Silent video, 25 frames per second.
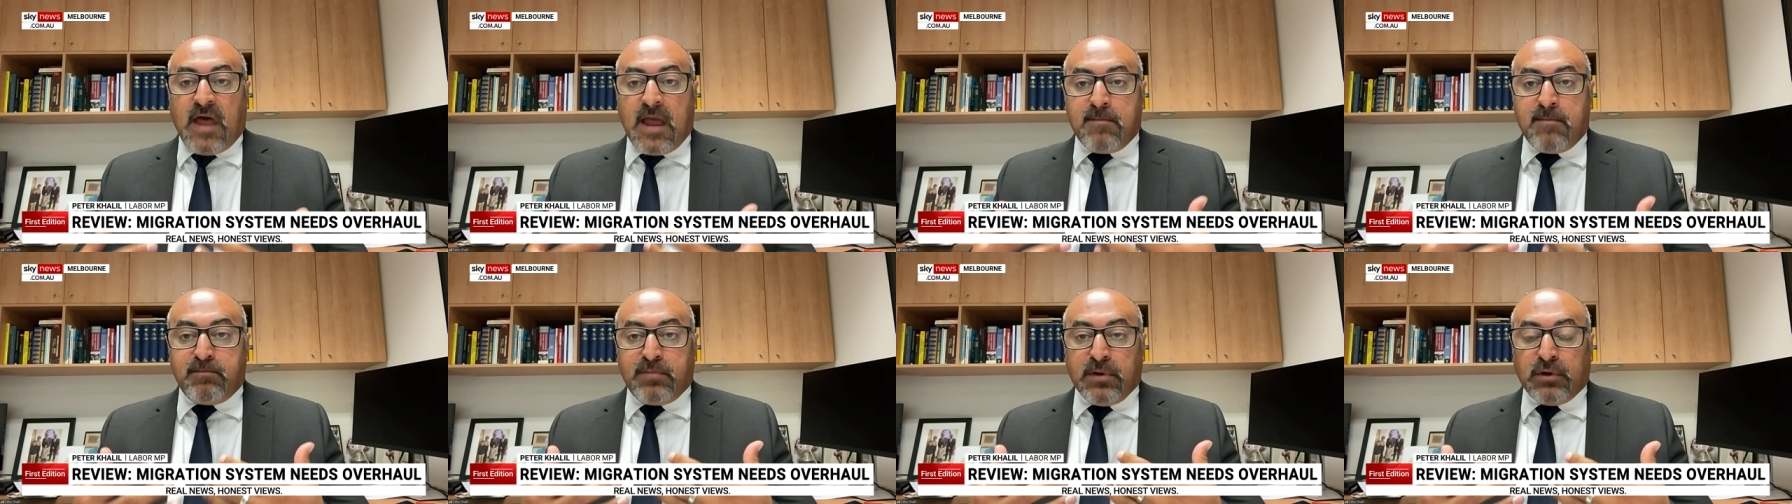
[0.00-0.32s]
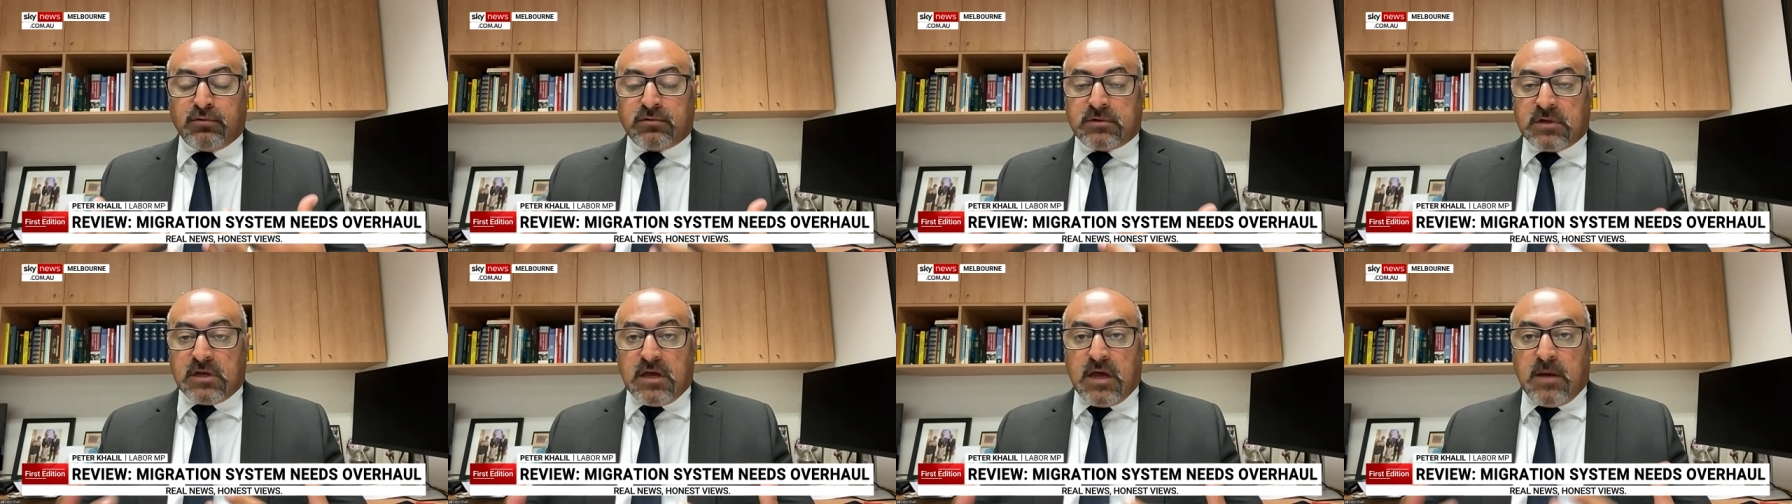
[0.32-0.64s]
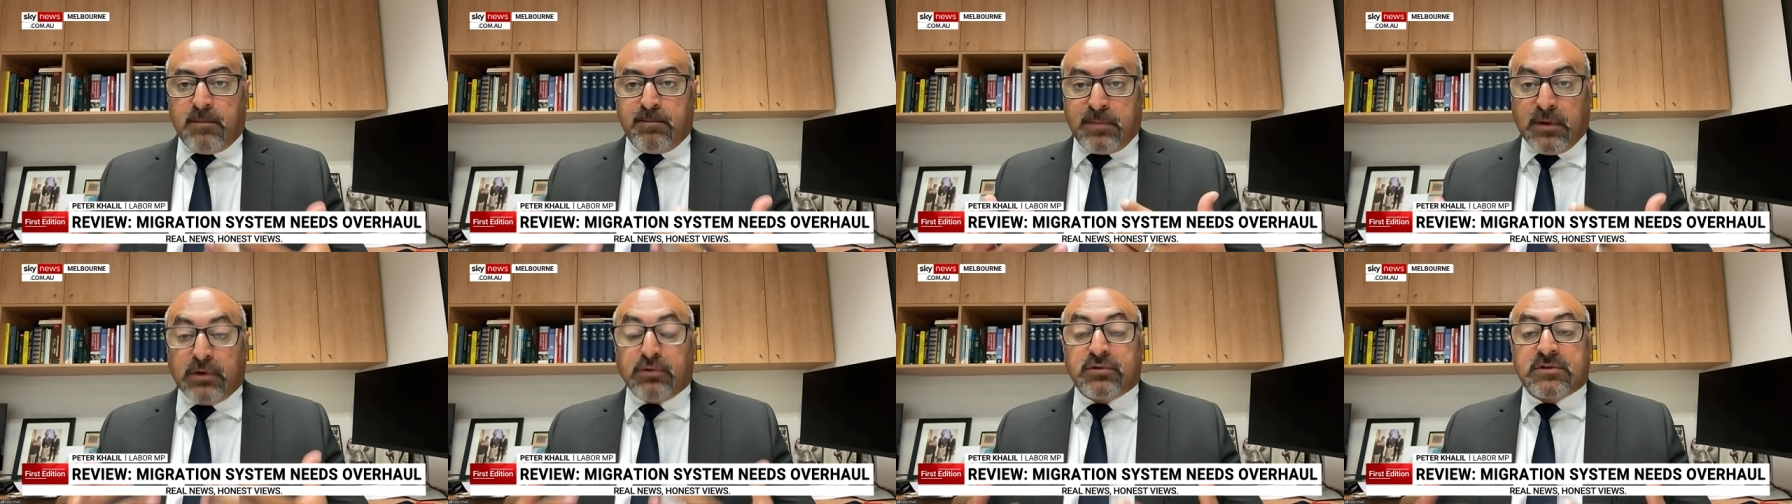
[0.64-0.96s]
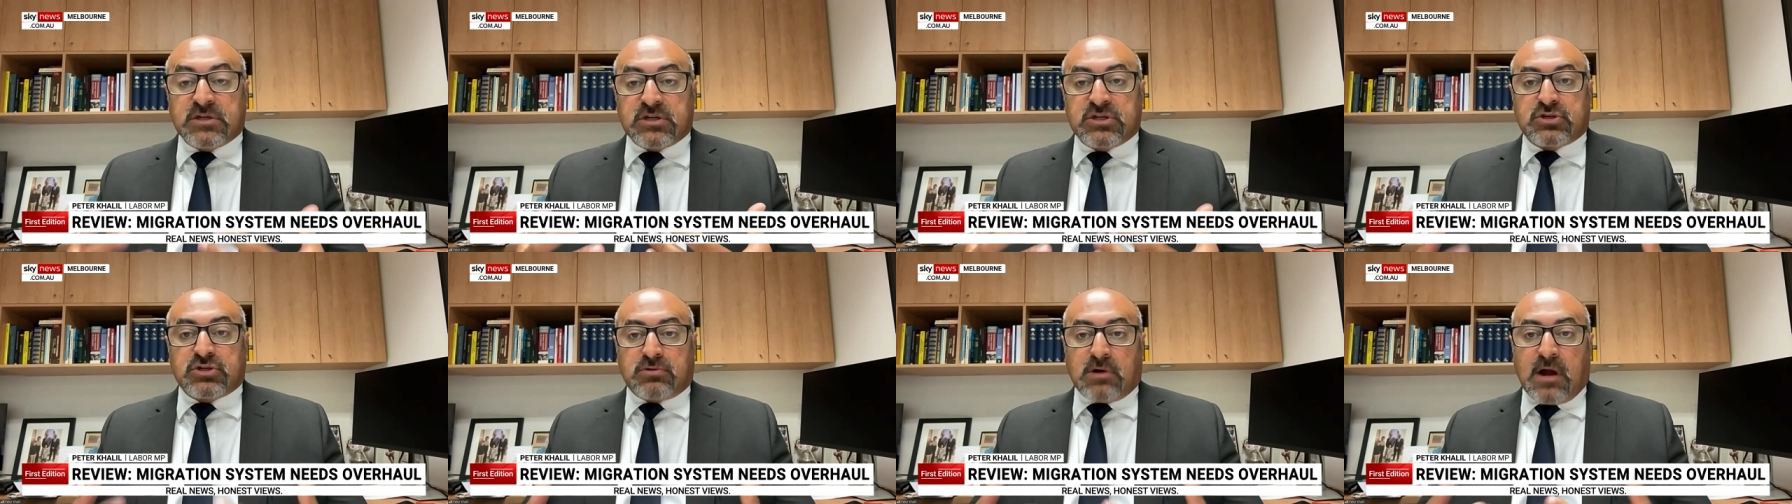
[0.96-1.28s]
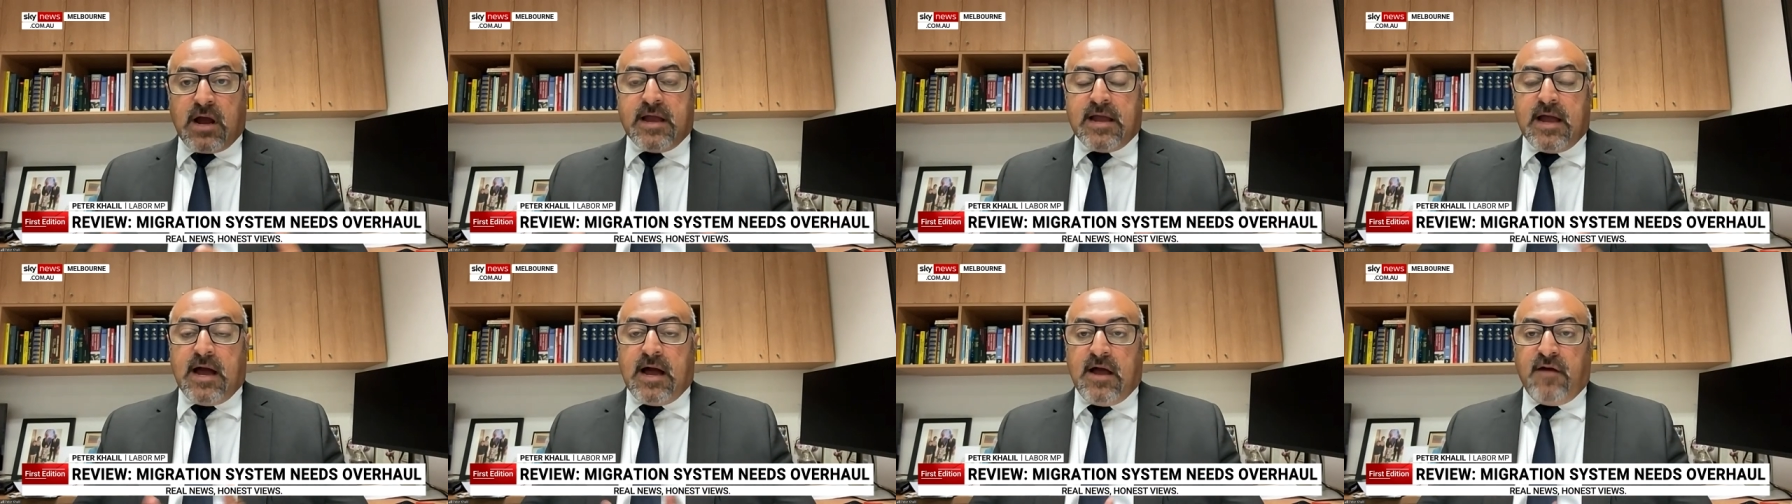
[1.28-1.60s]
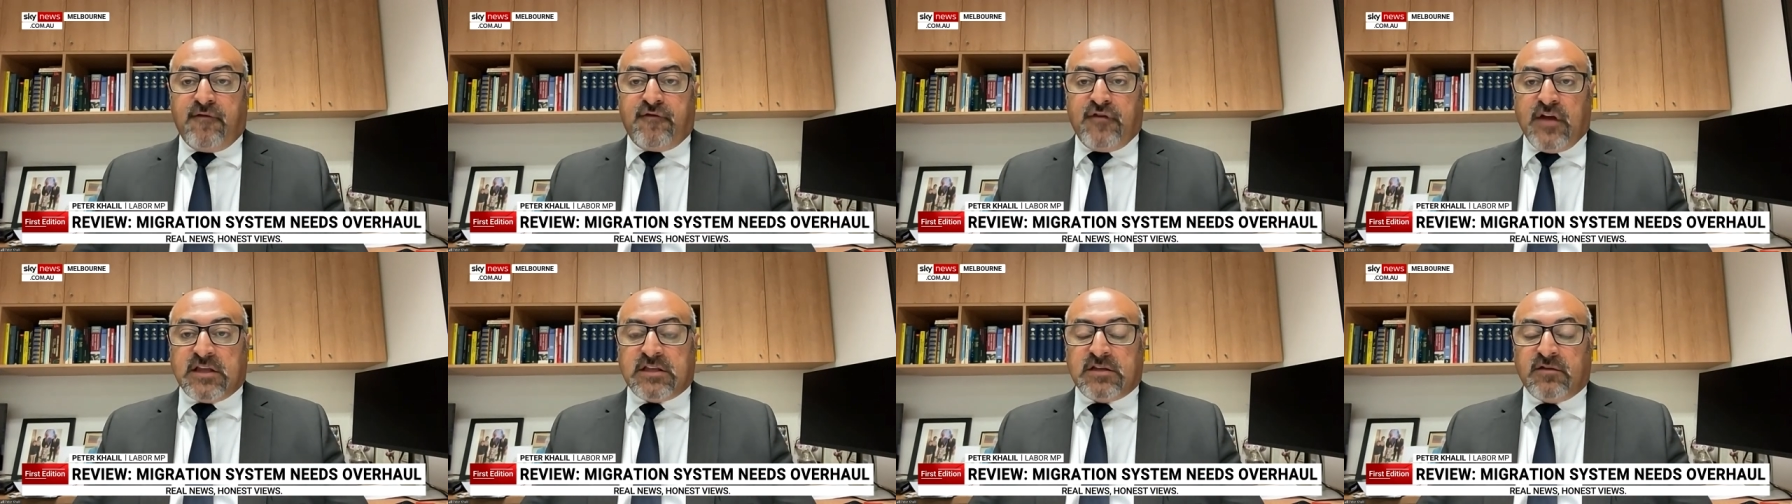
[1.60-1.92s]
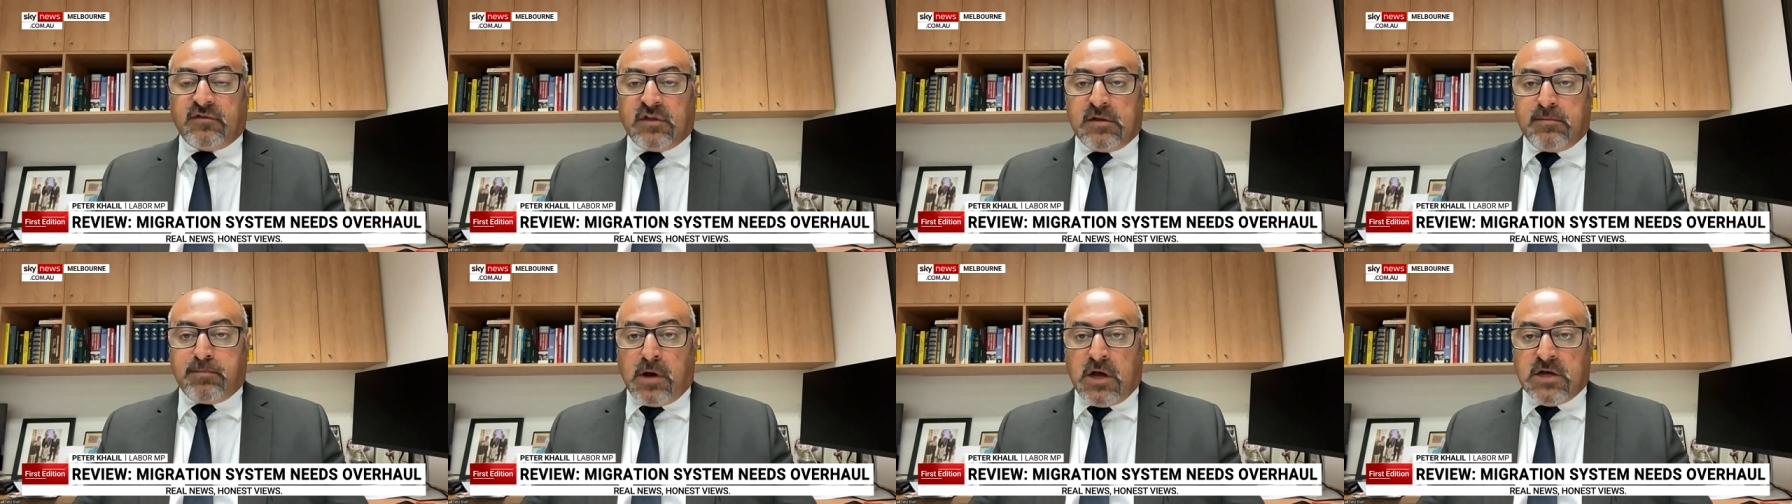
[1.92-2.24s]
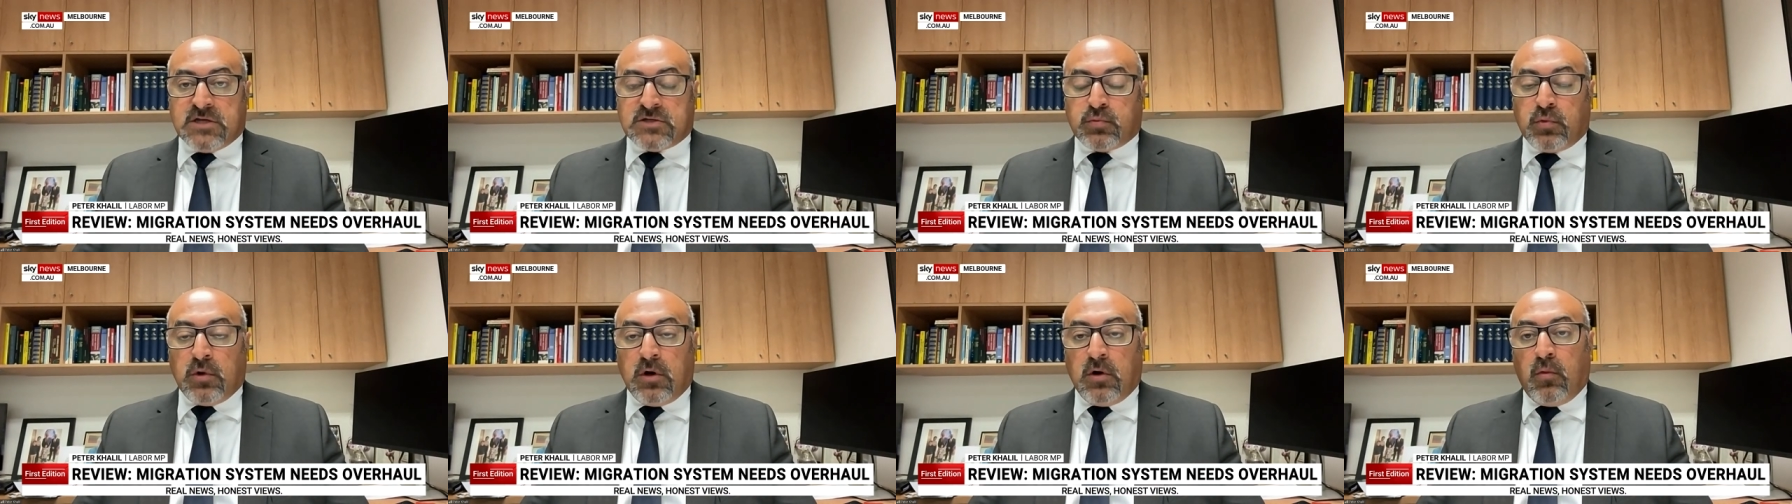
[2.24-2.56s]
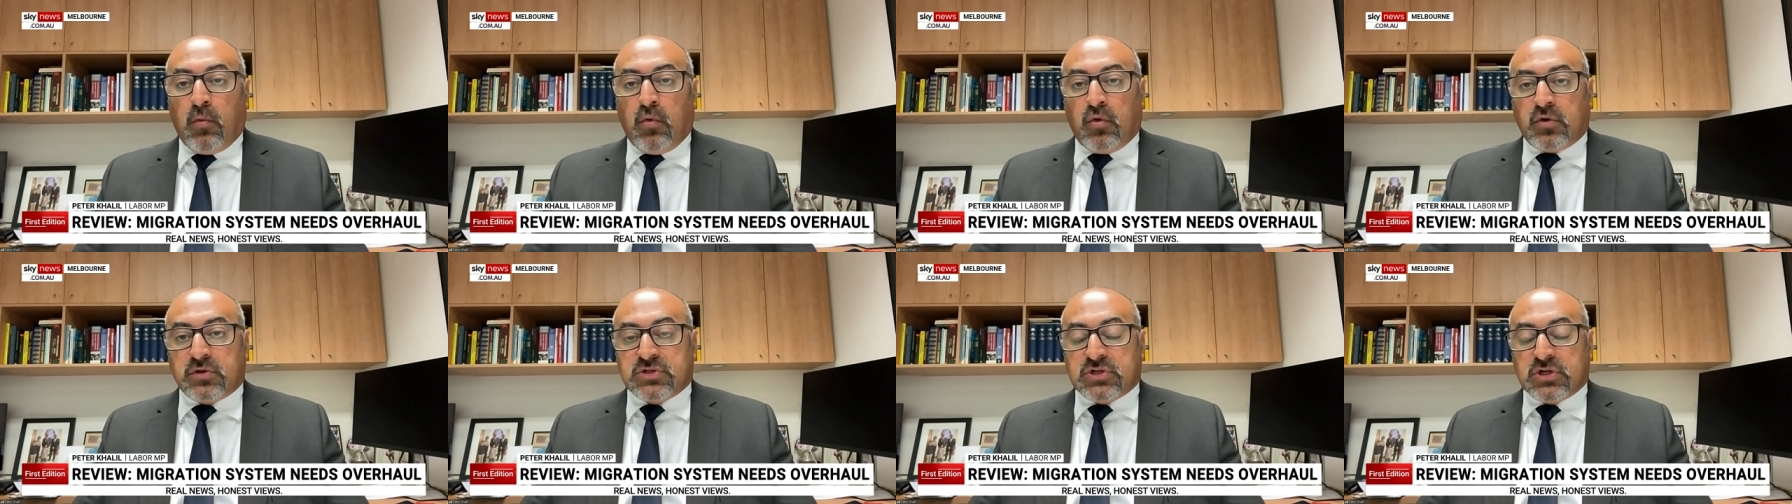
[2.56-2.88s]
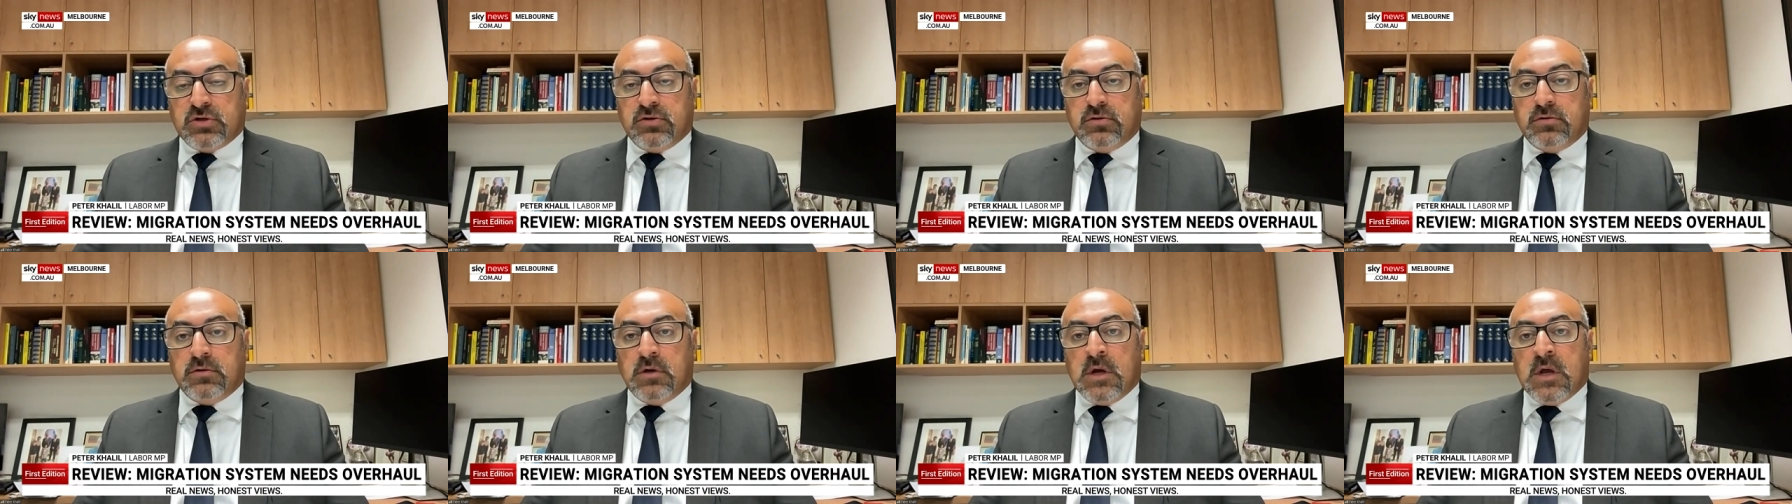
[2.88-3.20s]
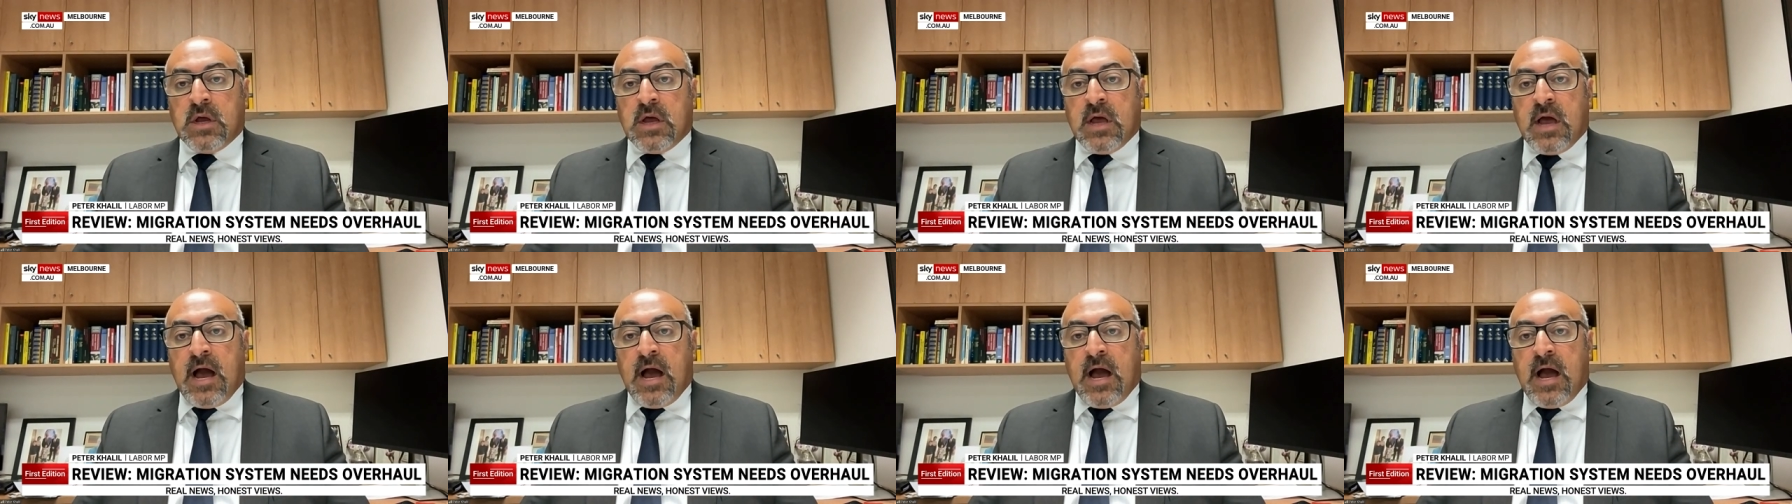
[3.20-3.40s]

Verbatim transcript: They built built Australia effectively post World War II.